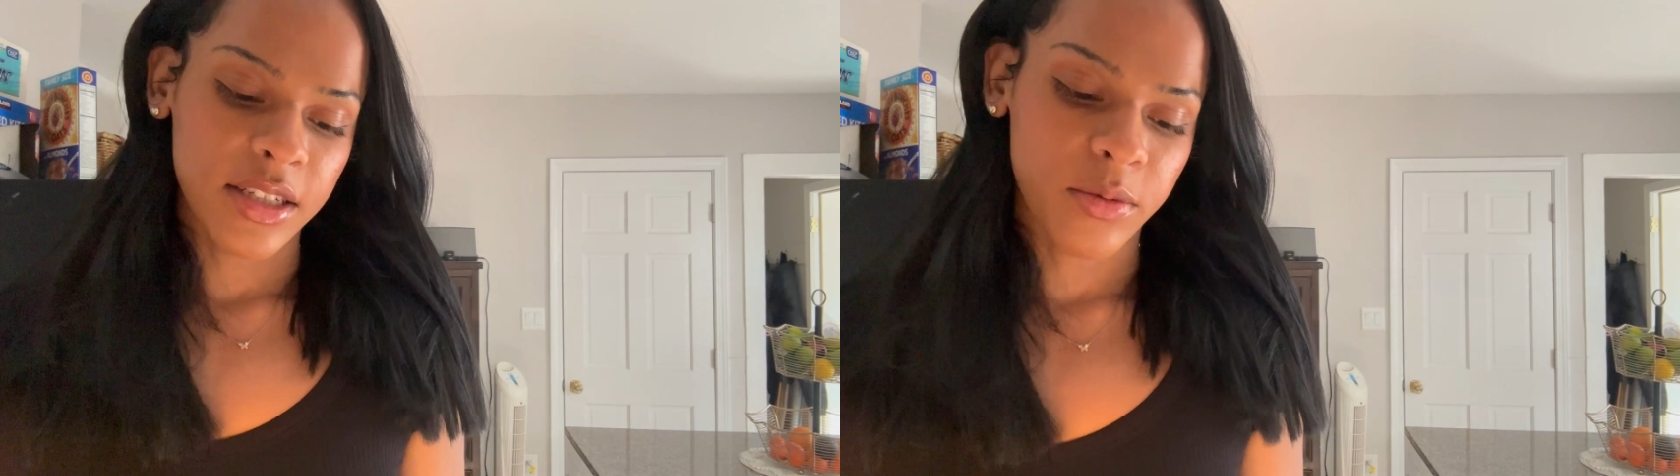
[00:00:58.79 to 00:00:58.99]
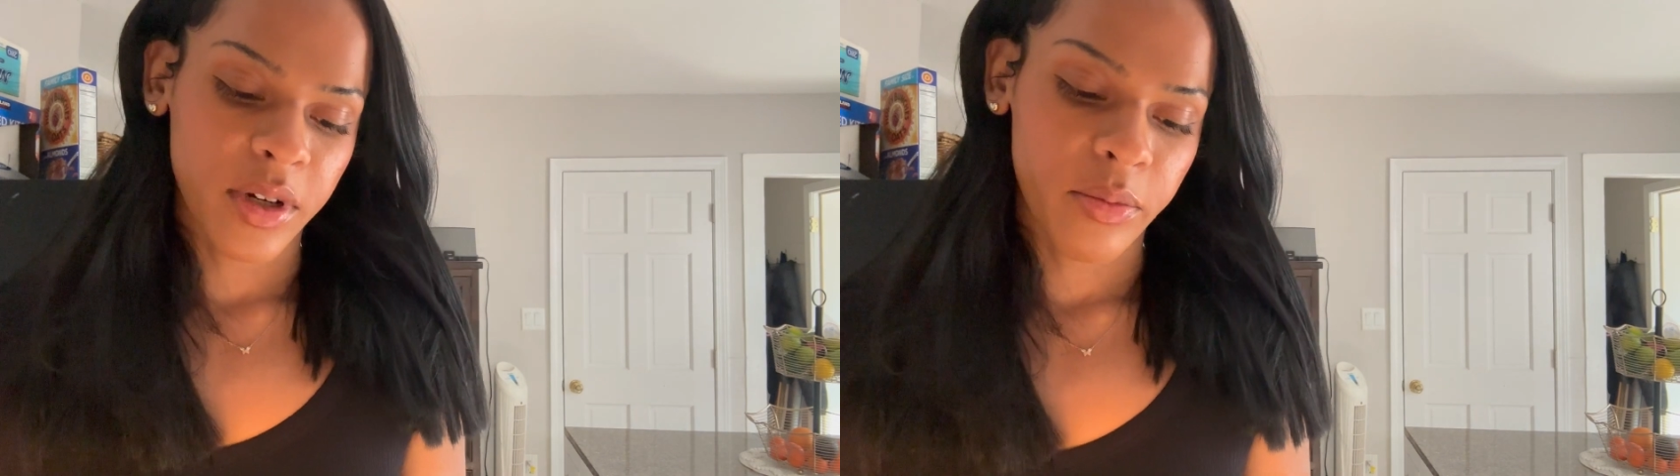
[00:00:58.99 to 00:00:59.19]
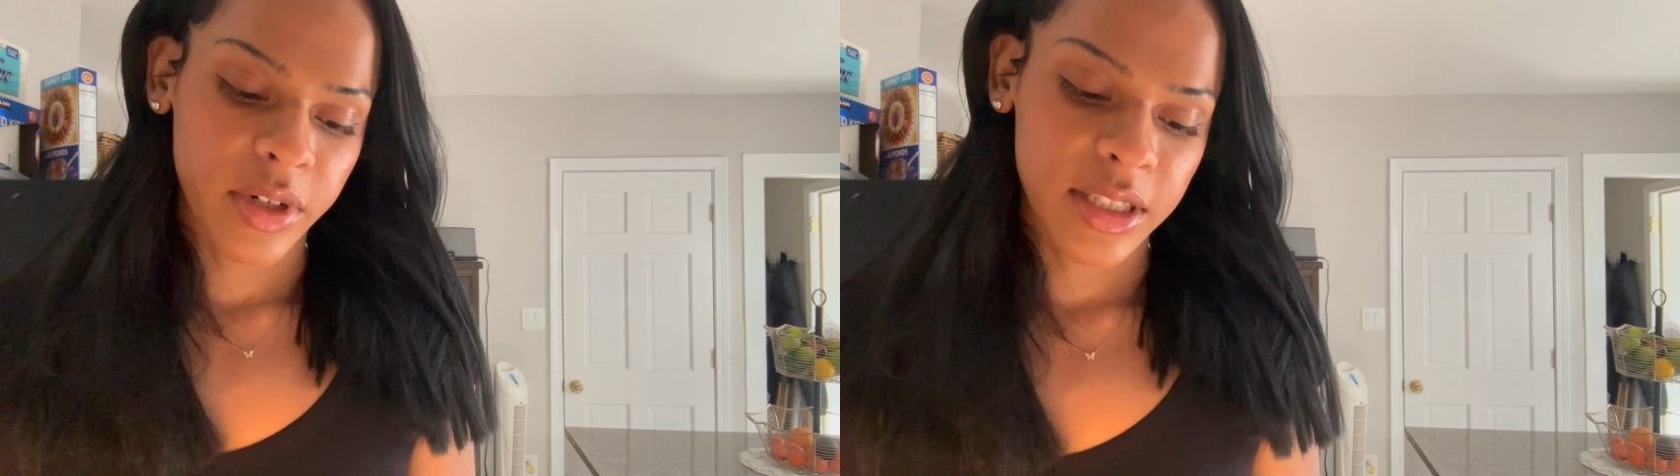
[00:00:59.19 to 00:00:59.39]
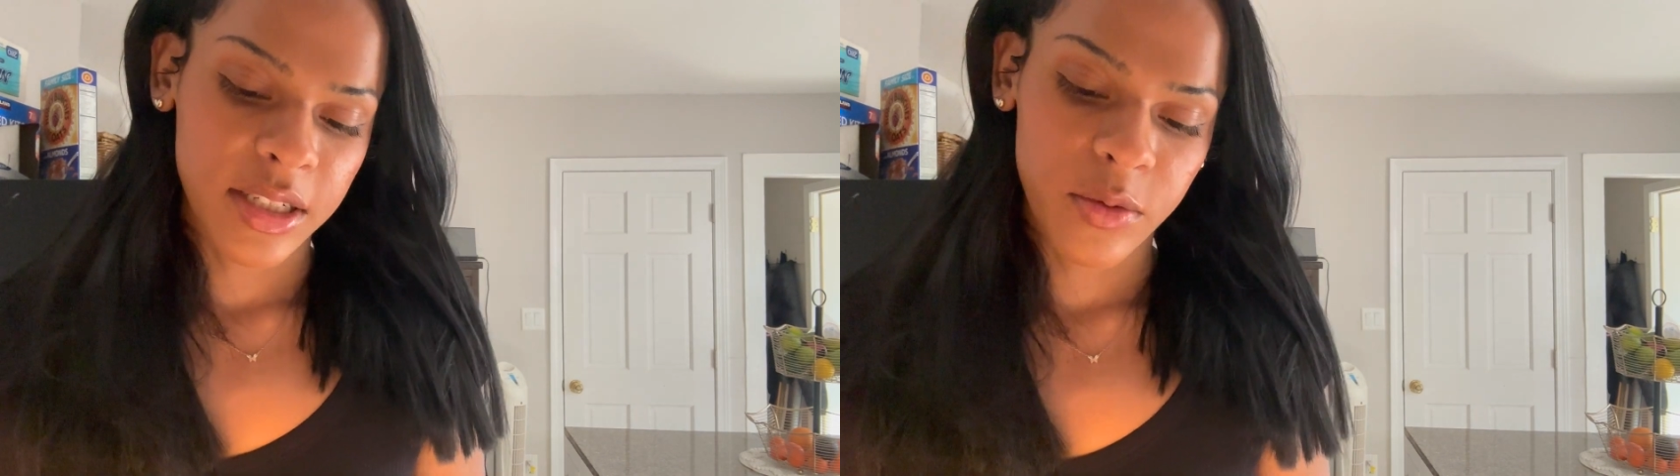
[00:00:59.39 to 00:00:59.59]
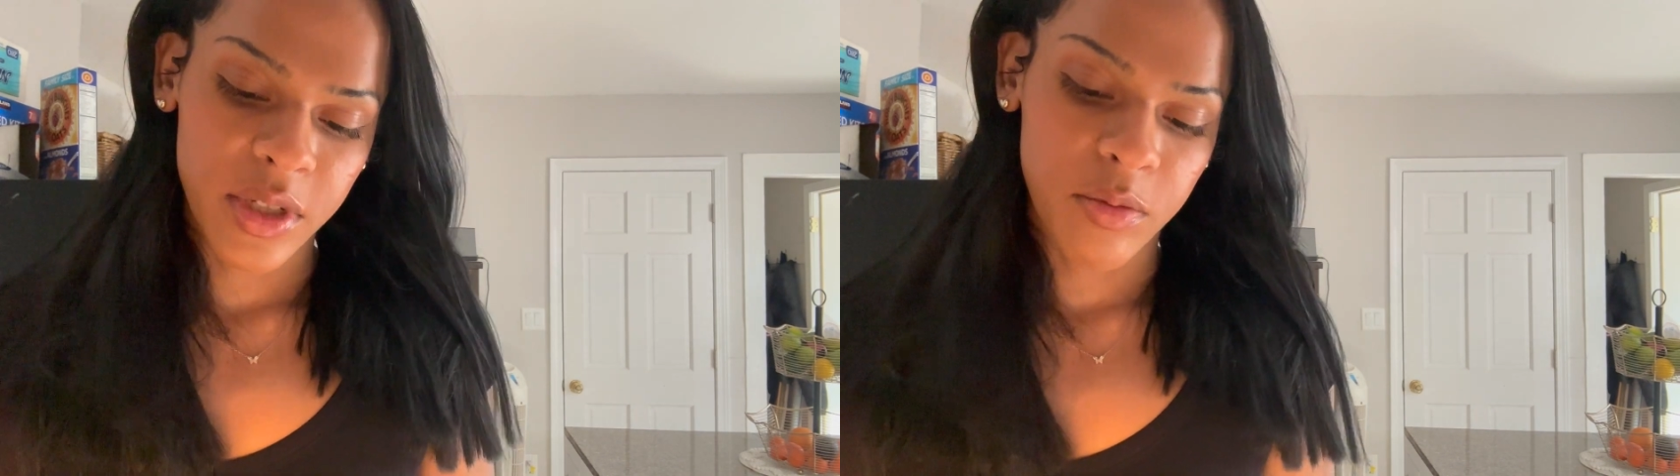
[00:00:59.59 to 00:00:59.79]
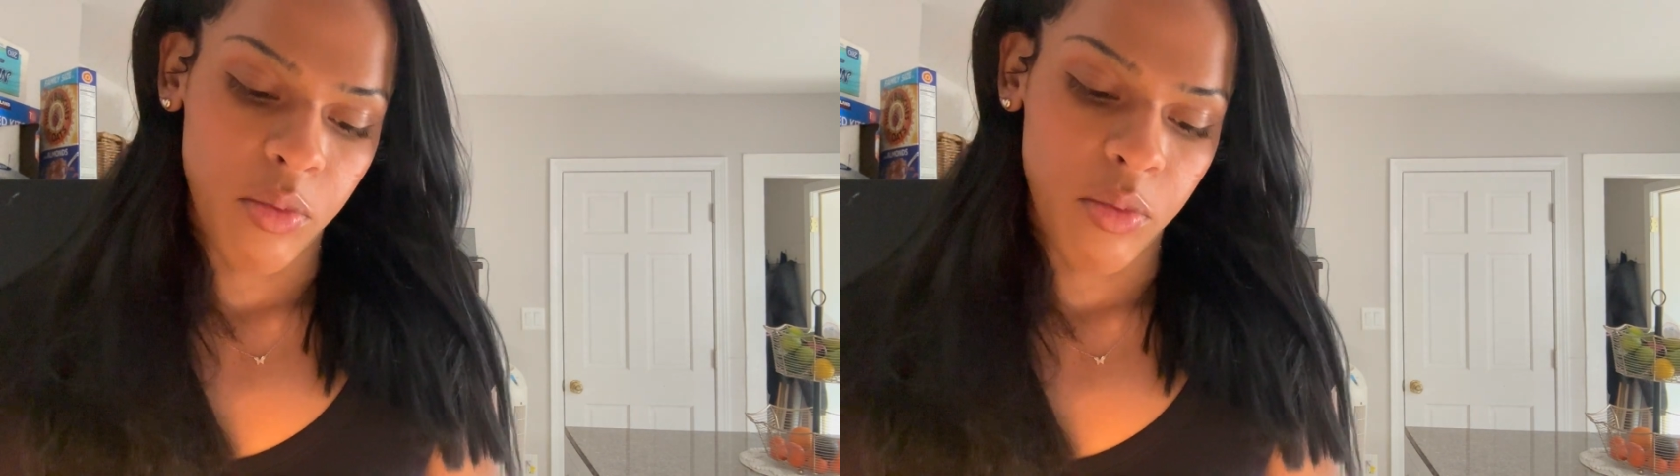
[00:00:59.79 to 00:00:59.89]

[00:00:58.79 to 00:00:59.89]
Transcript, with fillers: It's when a princess was